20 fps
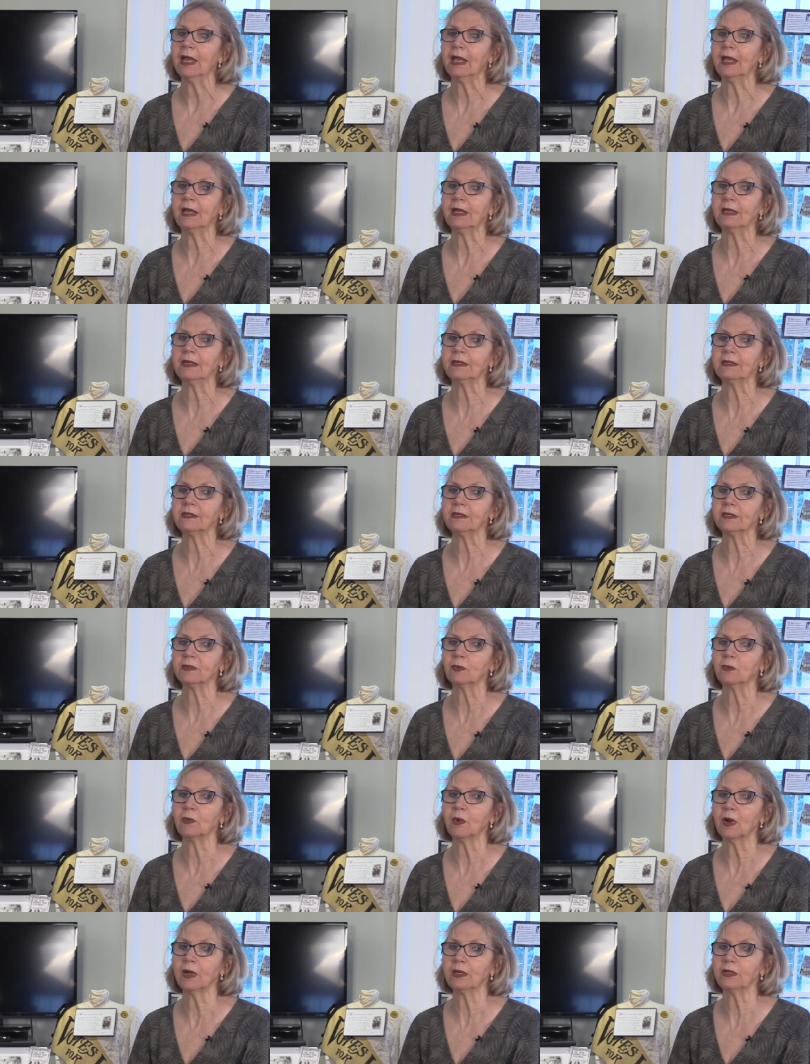and
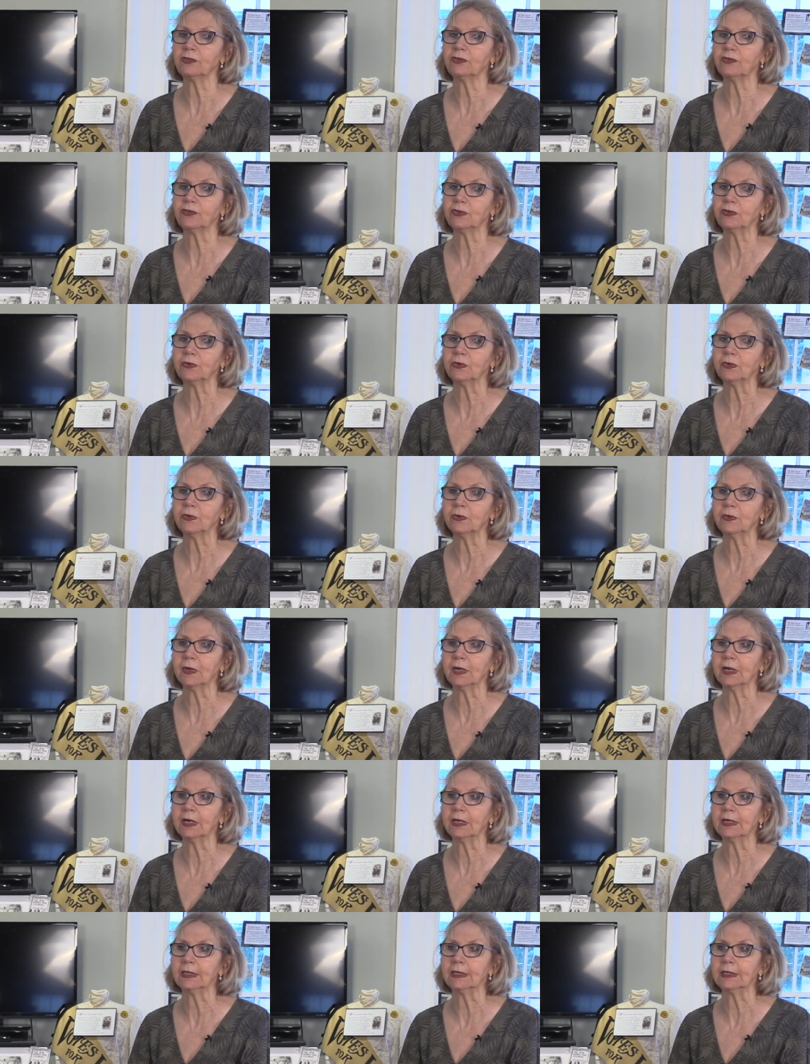wanted to
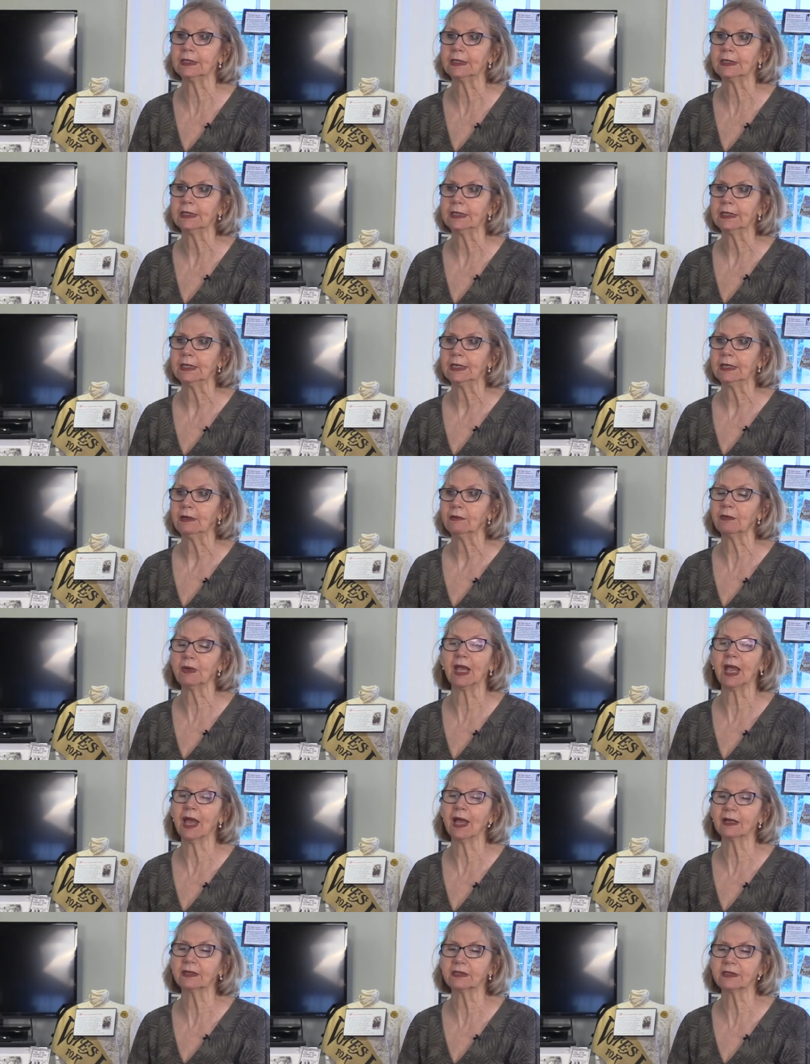uh,
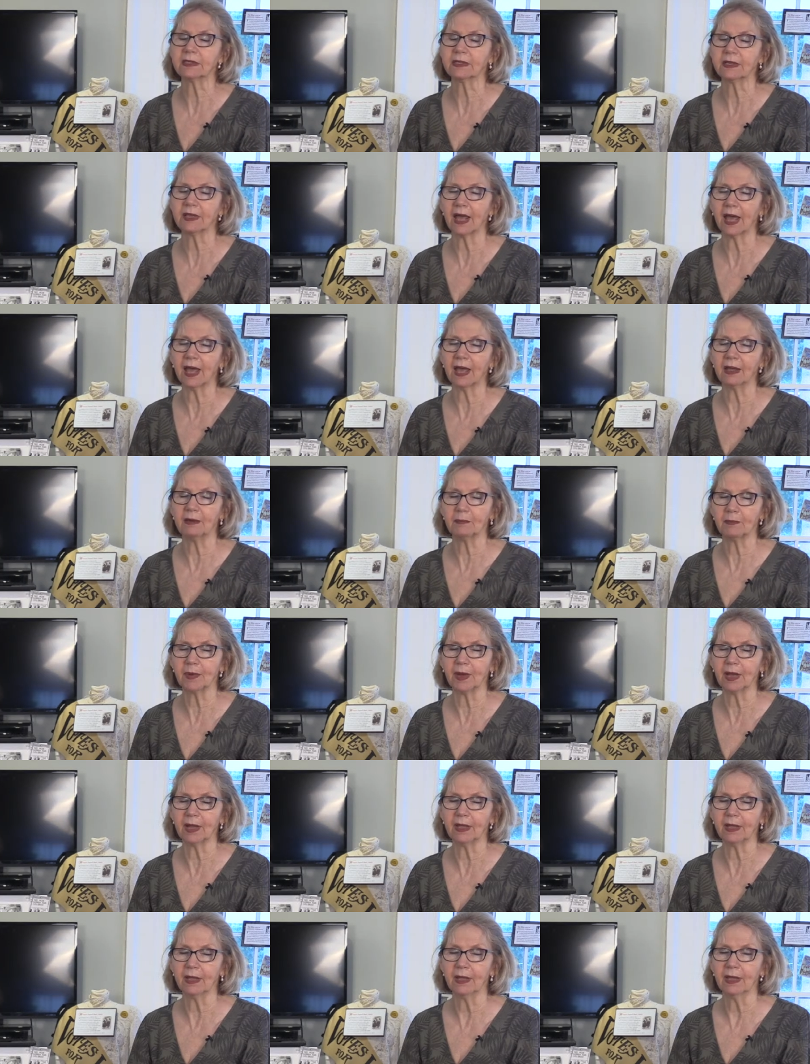react to that
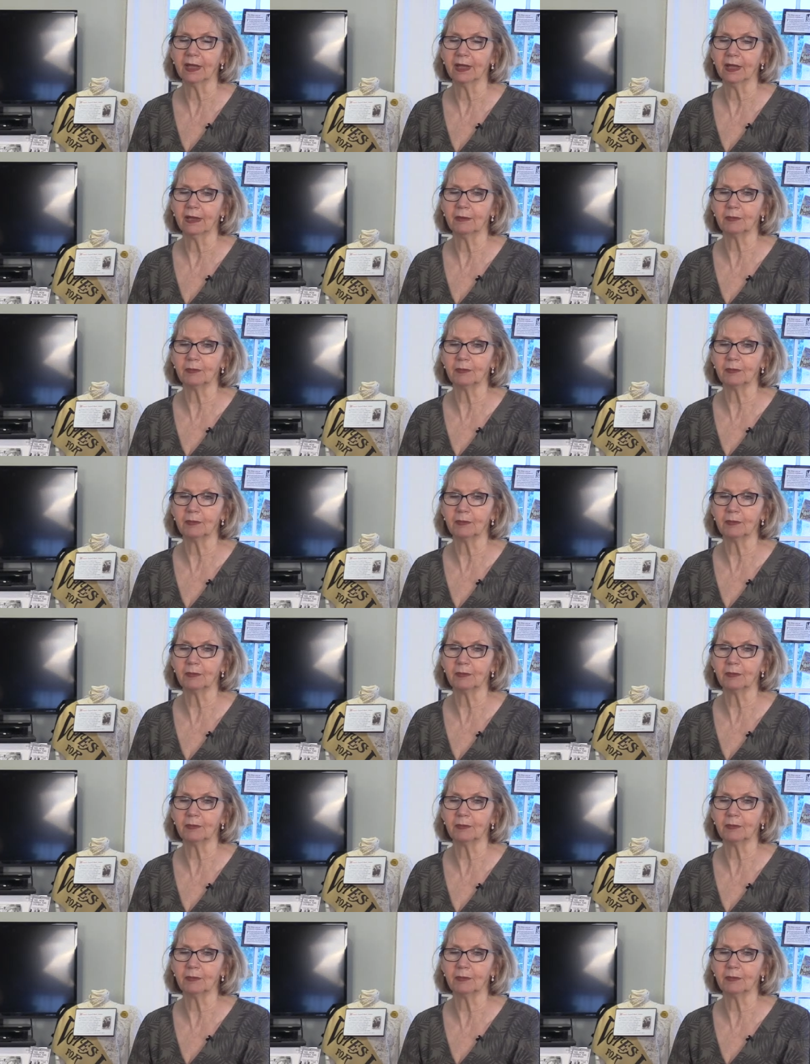by